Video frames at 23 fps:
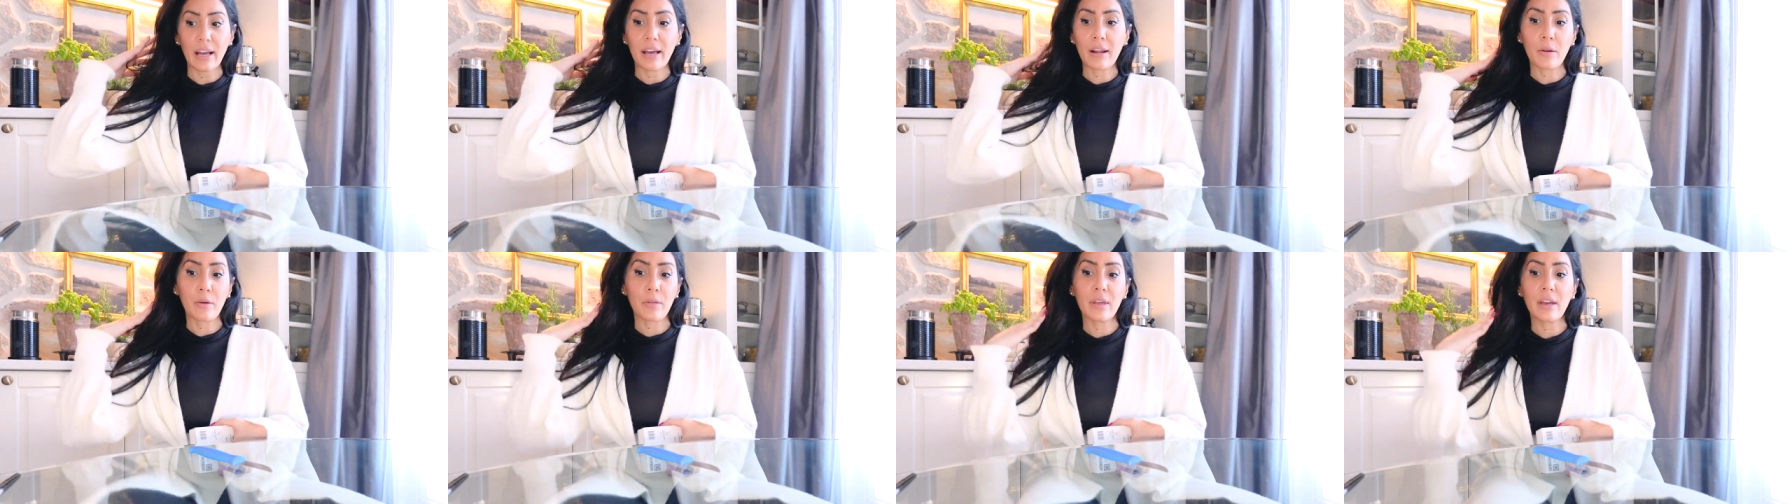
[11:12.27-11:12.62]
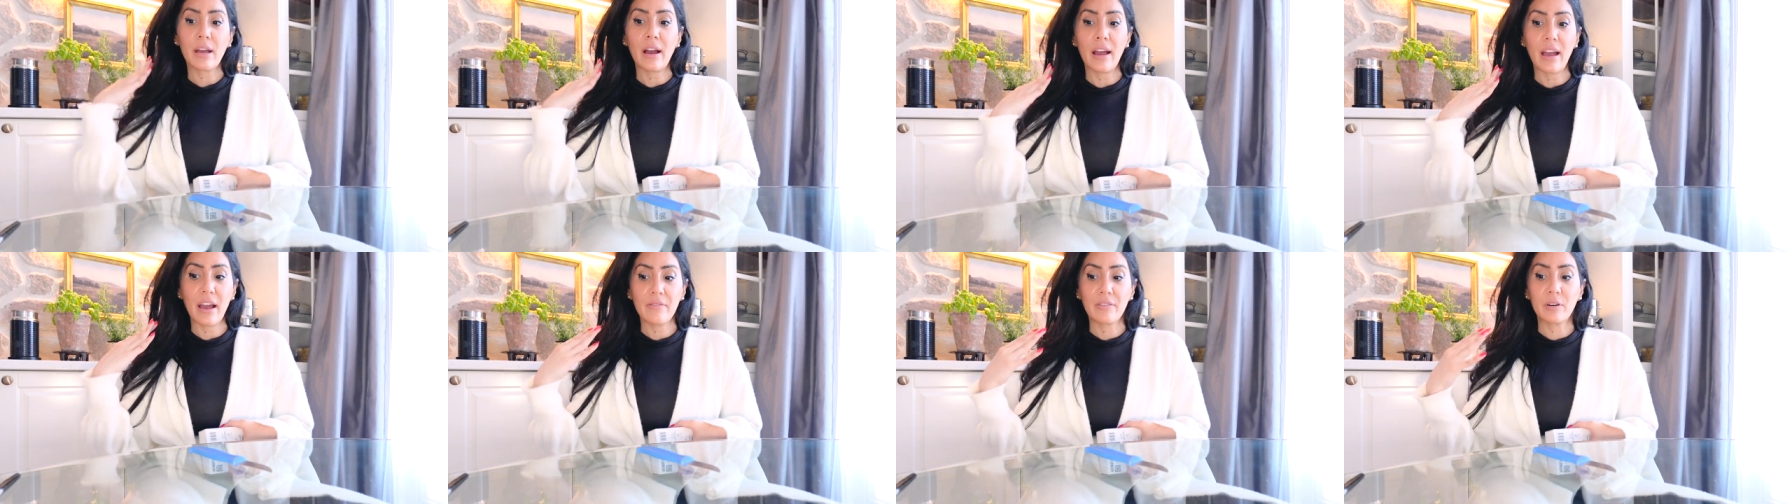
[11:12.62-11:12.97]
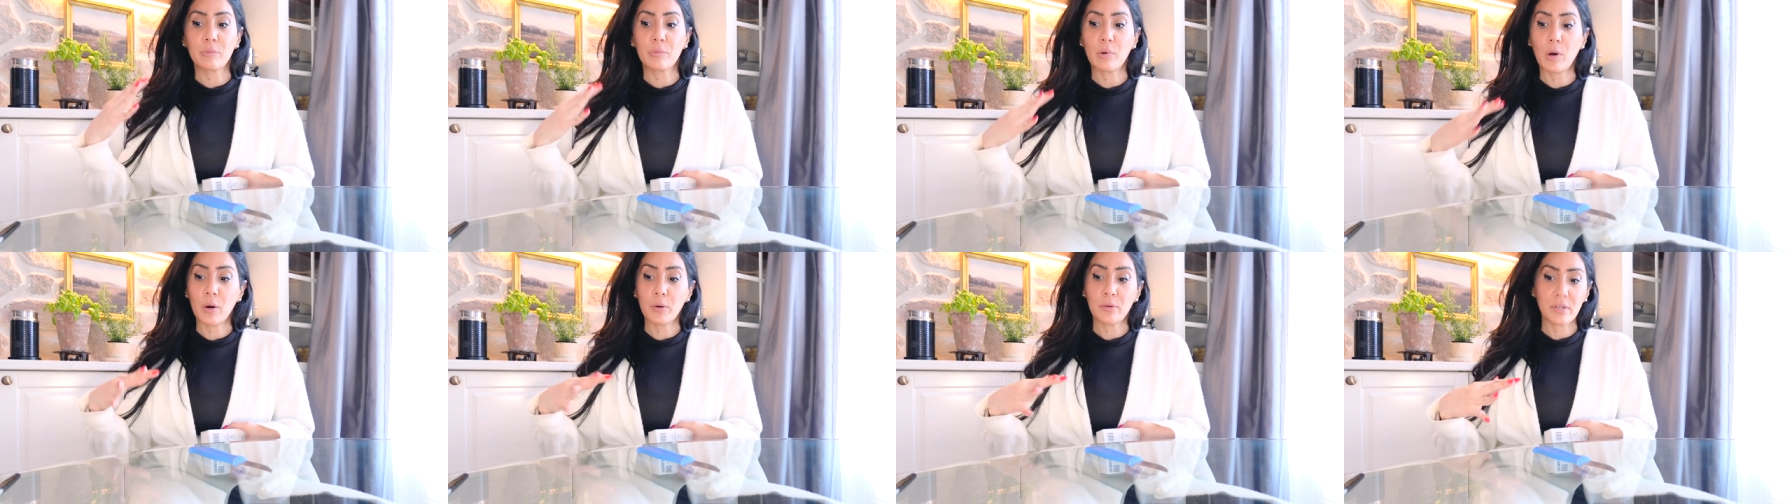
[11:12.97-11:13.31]
I don't think I ever
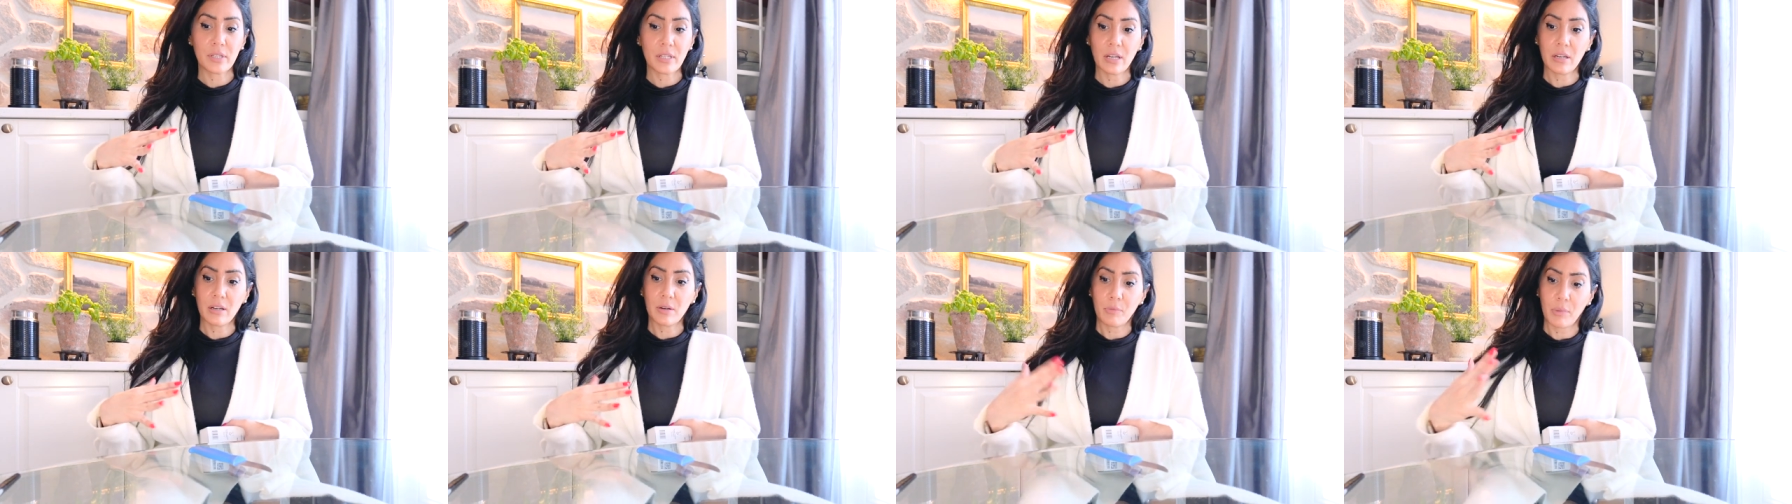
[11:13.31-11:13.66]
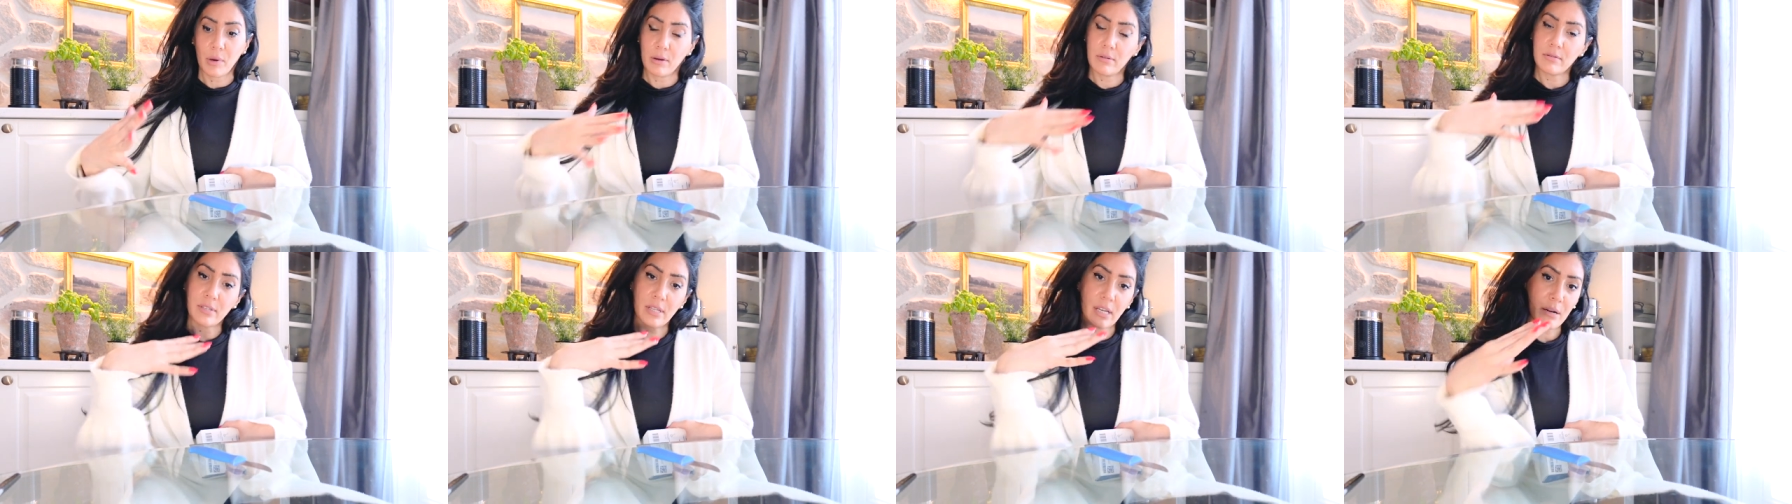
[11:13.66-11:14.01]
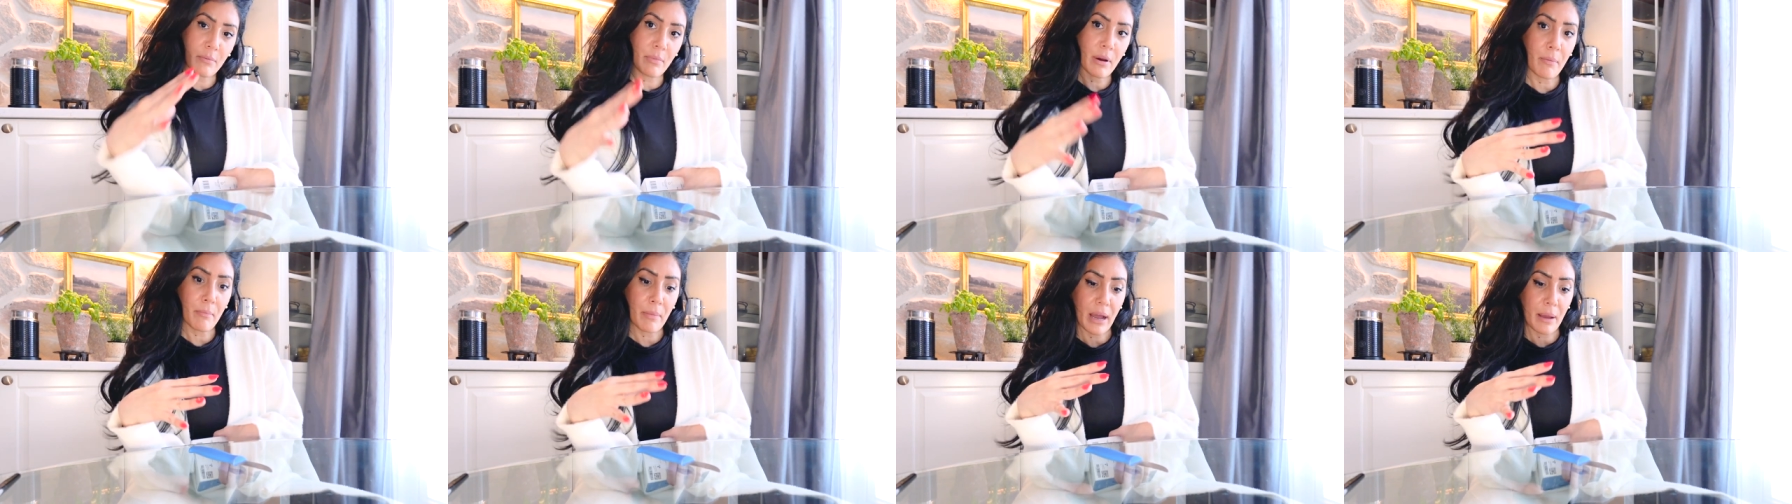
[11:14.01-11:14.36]
posted
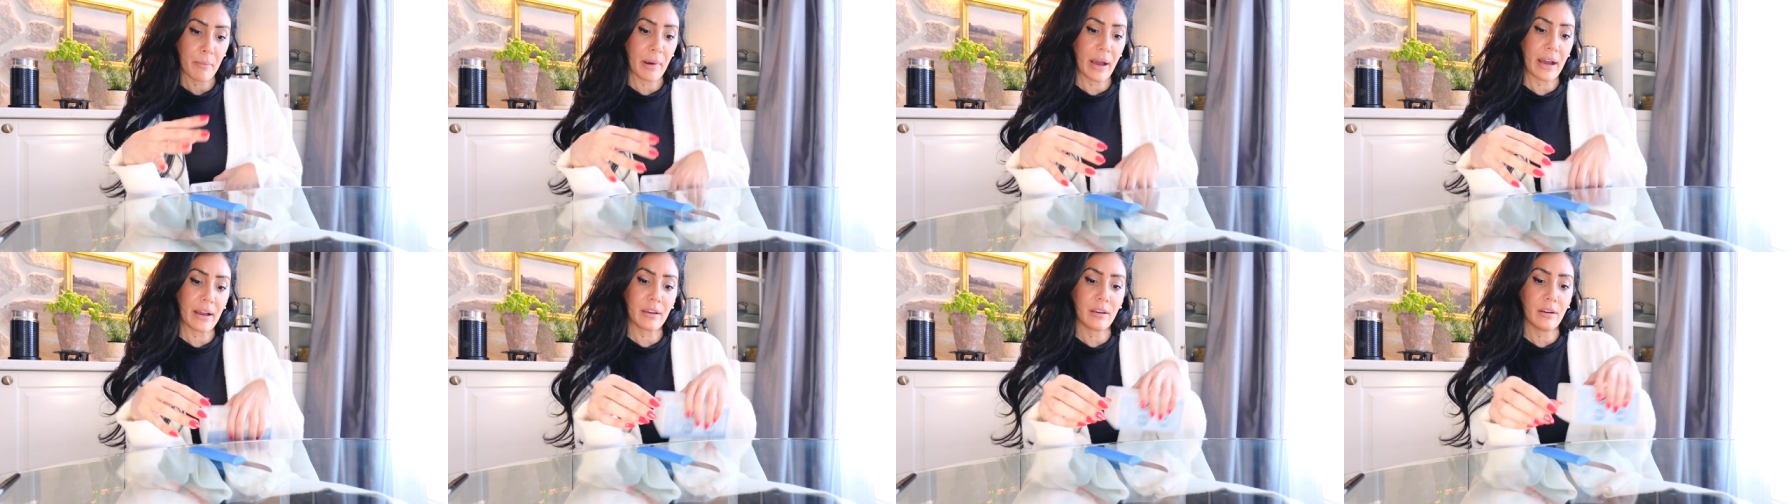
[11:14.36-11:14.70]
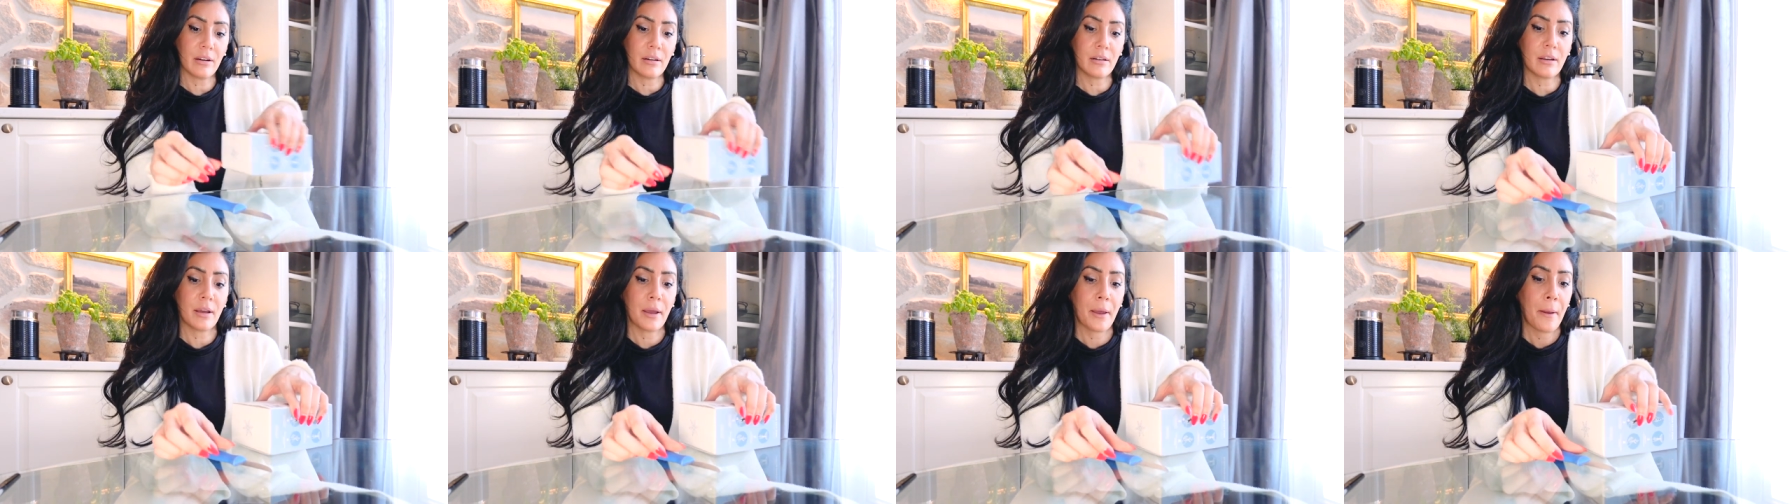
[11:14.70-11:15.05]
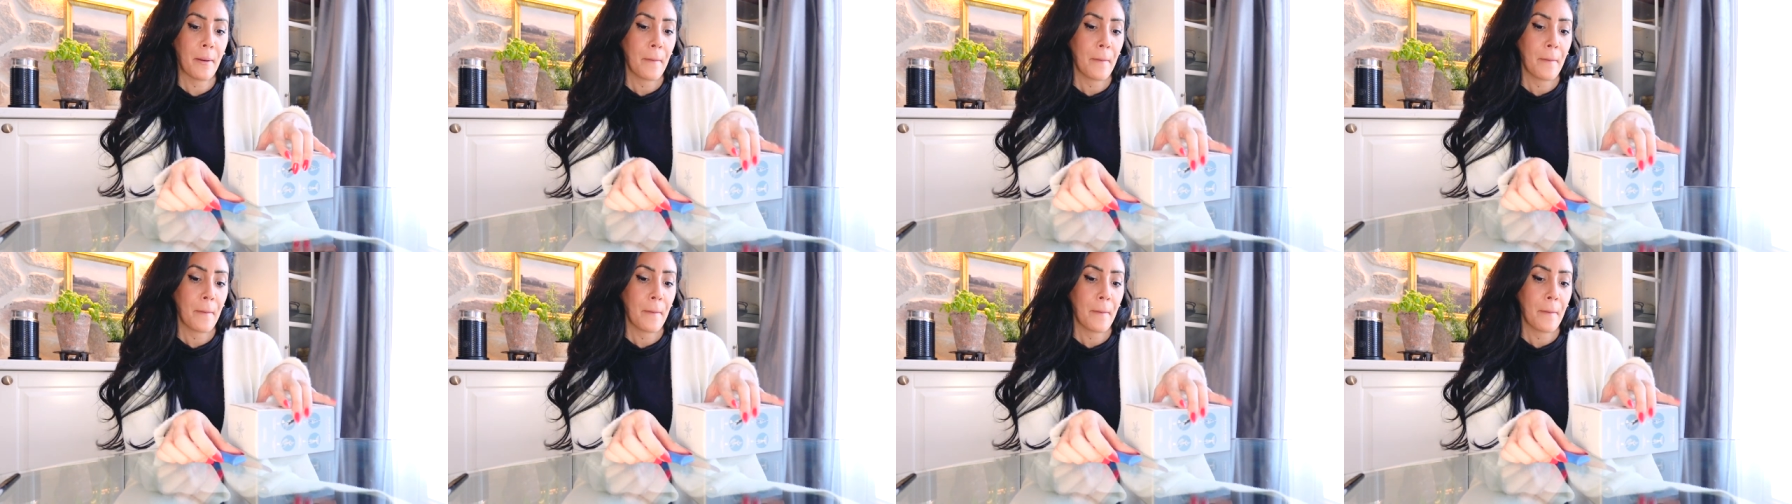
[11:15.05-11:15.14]
about my backyard.